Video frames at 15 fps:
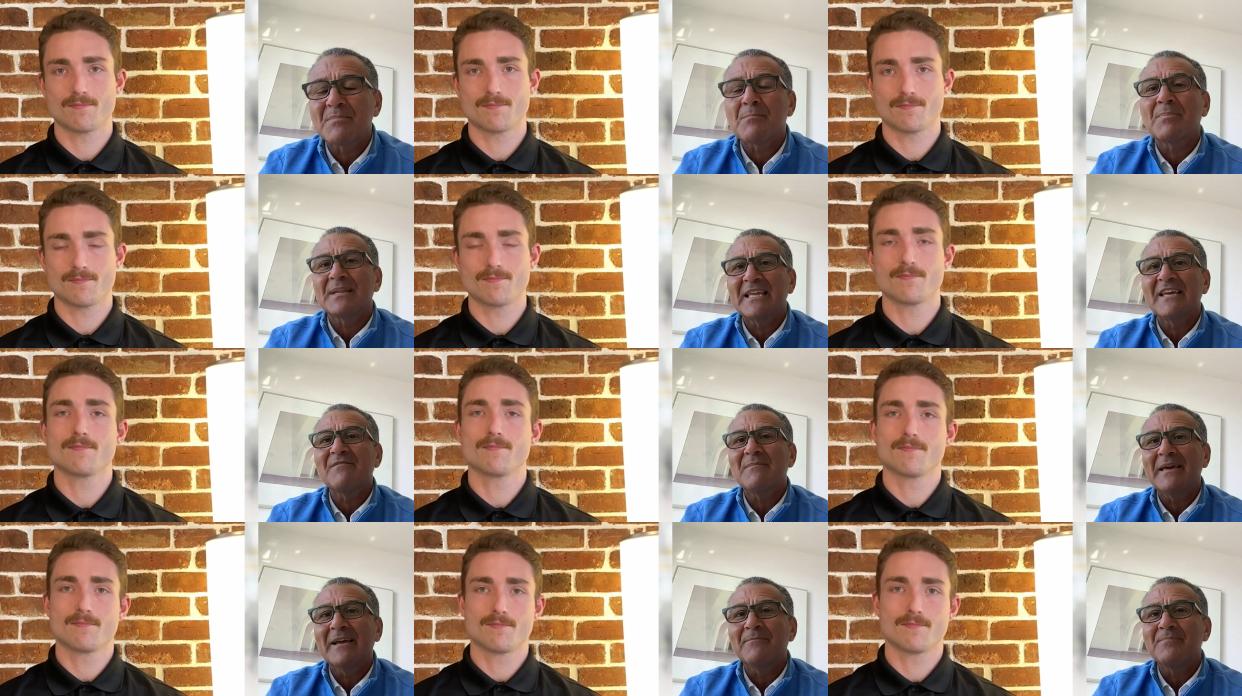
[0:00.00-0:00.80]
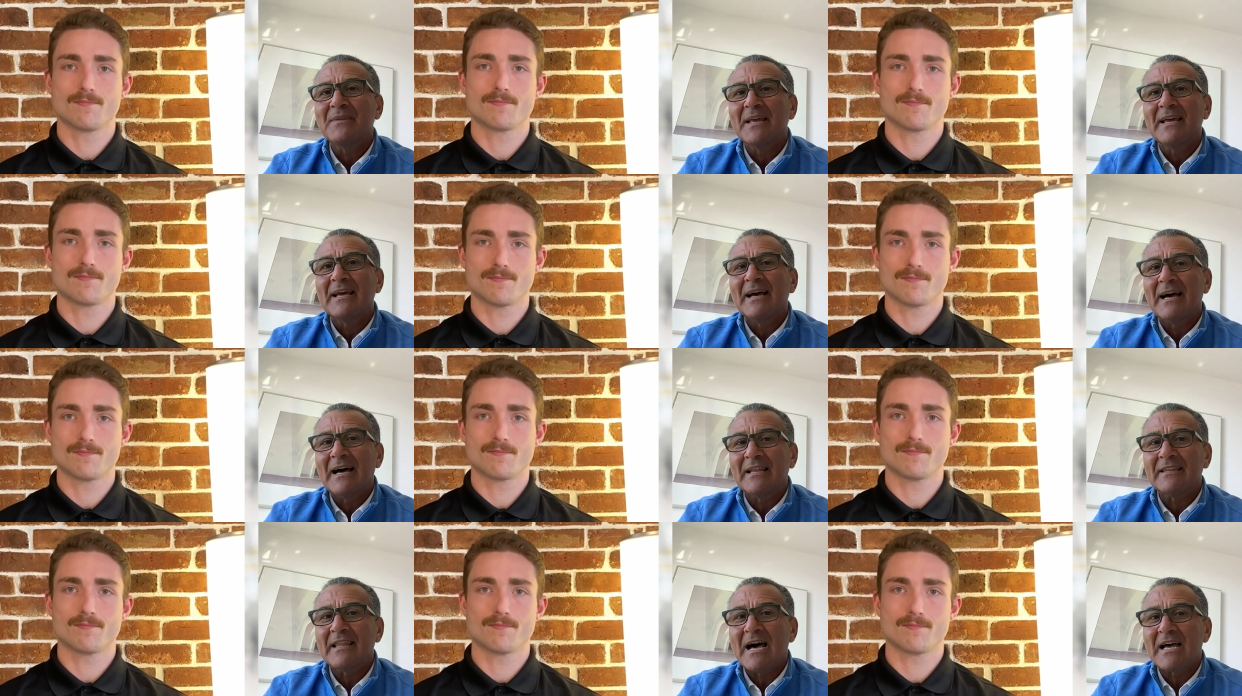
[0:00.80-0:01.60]
Speaker 1: But believe me, a
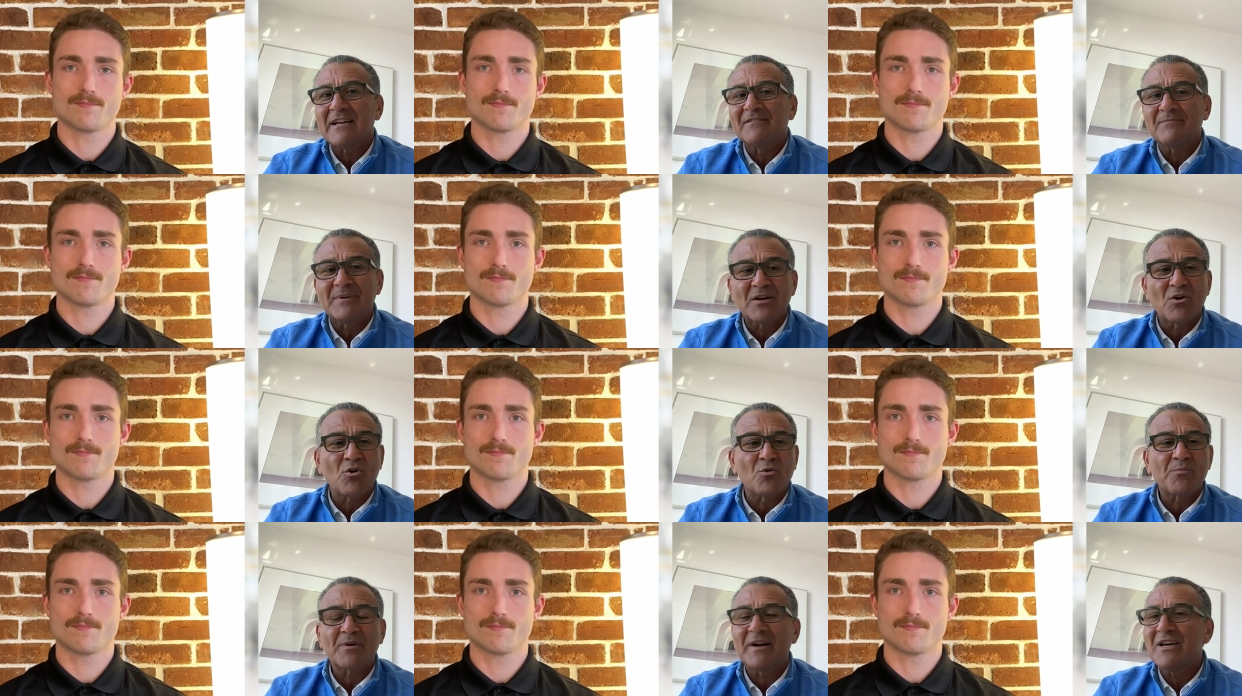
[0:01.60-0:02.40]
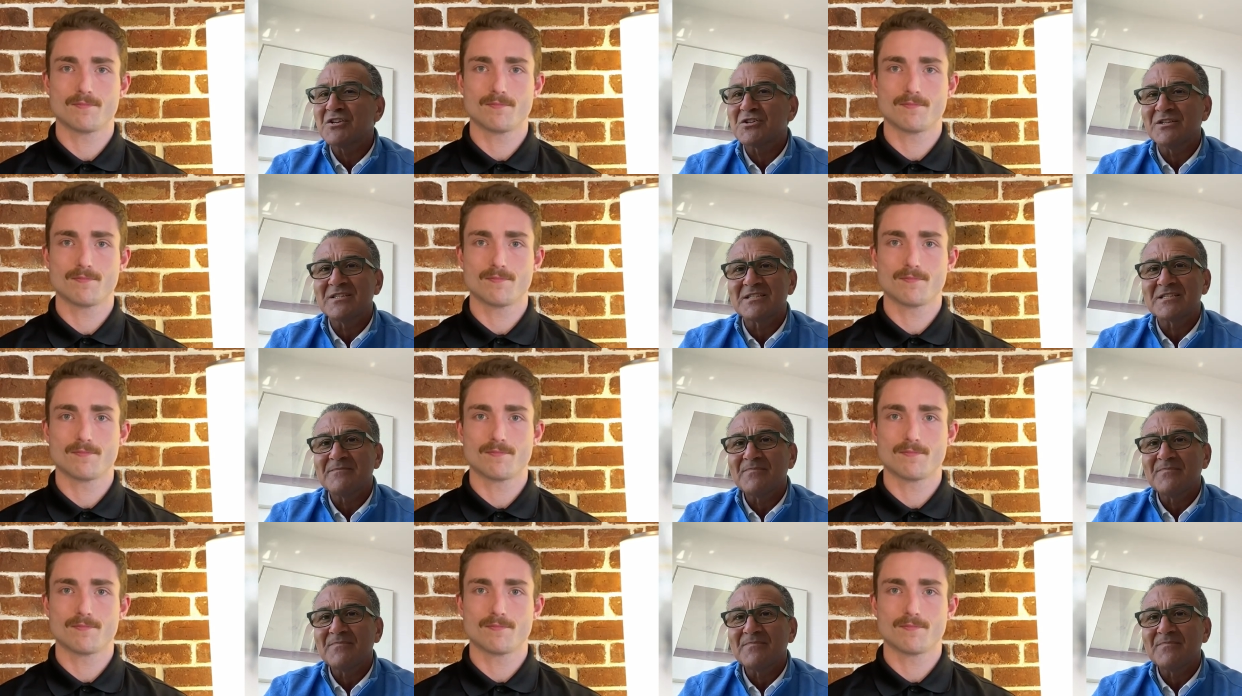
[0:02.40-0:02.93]
lot of big corporations,